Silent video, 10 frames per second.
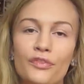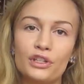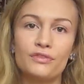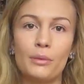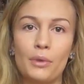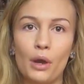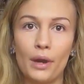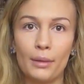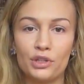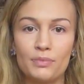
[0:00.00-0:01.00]
first of all, I'm not
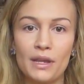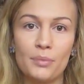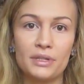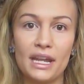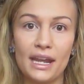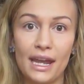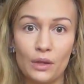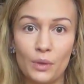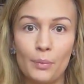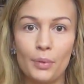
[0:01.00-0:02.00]
wearing much makeup today
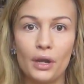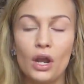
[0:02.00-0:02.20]
anyway, but